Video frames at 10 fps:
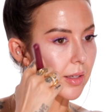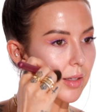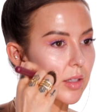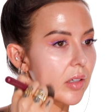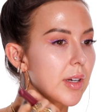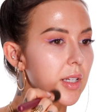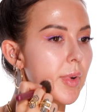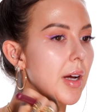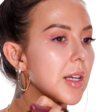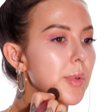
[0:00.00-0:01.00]
and it's so funny because my
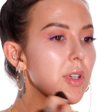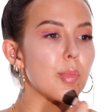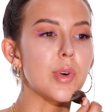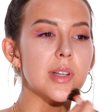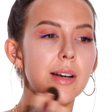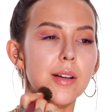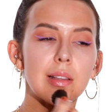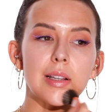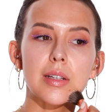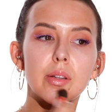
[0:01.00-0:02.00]
husband just pointed out that
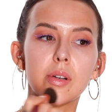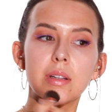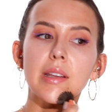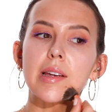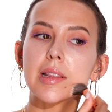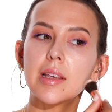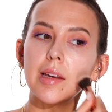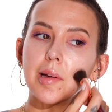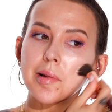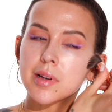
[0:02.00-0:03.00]
this looks like
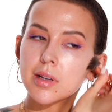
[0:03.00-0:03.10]
the